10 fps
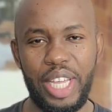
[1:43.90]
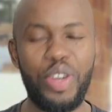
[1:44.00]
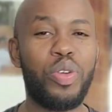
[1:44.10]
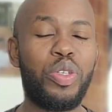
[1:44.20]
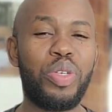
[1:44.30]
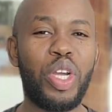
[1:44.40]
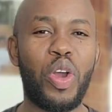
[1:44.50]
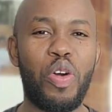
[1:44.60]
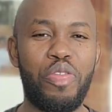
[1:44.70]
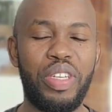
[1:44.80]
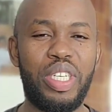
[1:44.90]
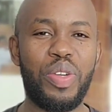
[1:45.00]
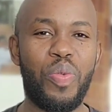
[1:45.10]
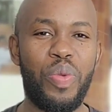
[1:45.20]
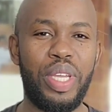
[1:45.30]
You know, during
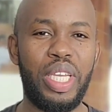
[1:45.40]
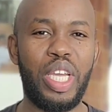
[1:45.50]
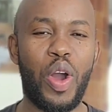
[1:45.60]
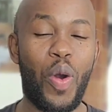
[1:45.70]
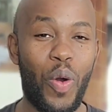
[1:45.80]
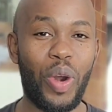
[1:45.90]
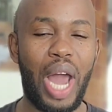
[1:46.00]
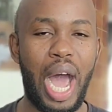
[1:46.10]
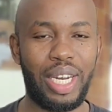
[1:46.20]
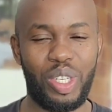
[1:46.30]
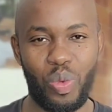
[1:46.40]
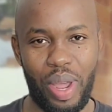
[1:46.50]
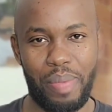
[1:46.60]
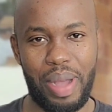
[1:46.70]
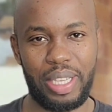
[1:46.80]
COVID, we all had to
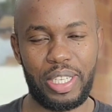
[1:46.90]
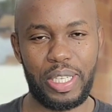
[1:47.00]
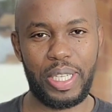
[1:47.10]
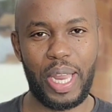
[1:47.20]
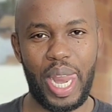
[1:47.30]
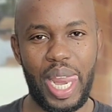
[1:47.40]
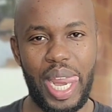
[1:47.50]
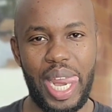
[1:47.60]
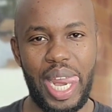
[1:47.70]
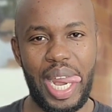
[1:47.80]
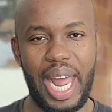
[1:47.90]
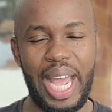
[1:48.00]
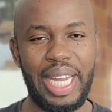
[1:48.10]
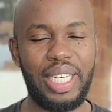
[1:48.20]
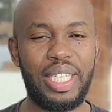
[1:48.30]
wear masks.
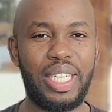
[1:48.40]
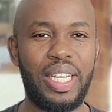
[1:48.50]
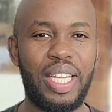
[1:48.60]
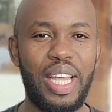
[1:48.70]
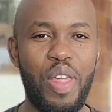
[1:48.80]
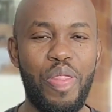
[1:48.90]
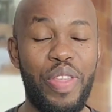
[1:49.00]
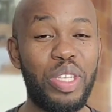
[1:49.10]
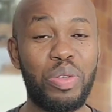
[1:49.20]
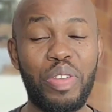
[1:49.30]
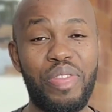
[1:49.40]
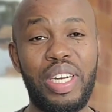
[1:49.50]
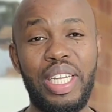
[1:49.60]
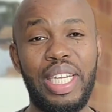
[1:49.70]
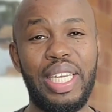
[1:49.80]
And this was a
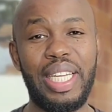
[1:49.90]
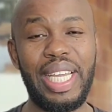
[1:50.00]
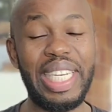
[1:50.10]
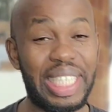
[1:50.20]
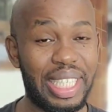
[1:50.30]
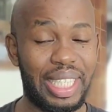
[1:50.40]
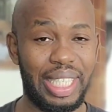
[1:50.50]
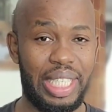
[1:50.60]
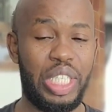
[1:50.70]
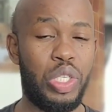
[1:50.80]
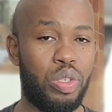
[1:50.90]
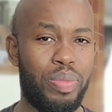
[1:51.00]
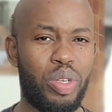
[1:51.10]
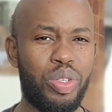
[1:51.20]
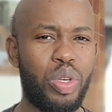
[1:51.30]
very interesting season
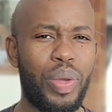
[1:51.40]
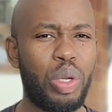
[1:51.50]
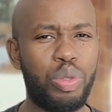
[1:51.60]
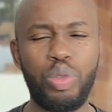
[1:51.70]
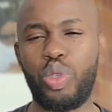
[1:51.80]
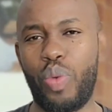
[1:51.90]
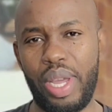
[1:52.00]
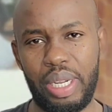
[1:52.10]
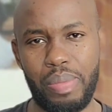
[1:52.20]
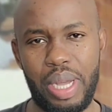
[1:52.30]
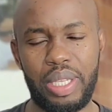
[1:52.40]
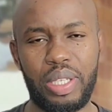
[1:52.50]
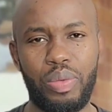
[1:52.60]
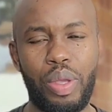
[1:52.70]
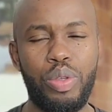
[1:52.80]
because, you know, we're not used to wearing
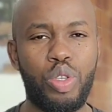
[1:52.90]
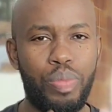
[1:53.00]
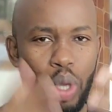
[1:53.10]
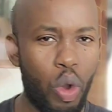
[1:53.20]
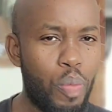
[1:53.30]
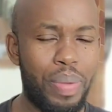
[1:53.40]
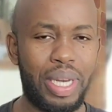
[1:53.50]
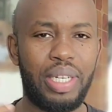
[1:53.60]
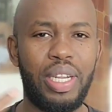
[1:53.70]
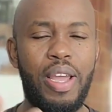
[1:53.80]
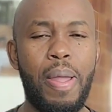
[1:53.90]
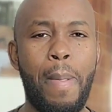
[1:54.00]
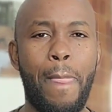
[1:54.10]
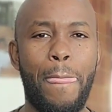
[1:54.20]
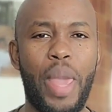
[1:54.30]
masks. We're used to be open
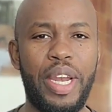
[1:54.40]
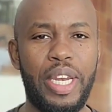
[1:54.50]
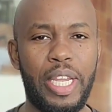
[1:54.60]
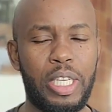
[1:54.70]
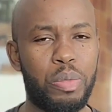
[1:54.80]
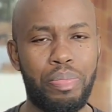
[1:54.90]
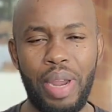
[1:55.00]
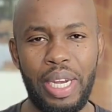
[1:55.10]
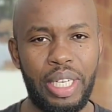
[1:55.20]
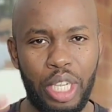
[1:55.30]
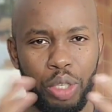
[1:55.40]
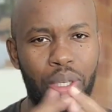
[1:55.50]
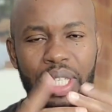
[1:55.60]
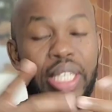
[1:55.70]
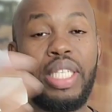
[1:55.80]
and, and uh, you
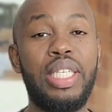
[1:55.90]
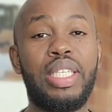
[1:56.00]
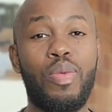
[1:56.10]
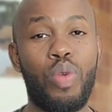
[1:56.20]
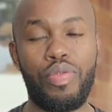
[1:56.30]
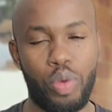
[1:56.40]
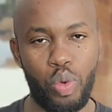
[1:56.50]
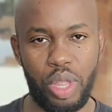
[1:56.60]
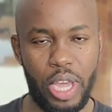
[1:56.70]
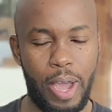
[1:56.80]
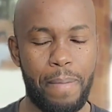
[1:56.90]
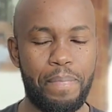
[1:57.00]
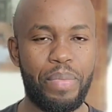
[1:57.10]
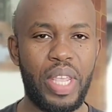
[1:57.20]
can see someone for who they are.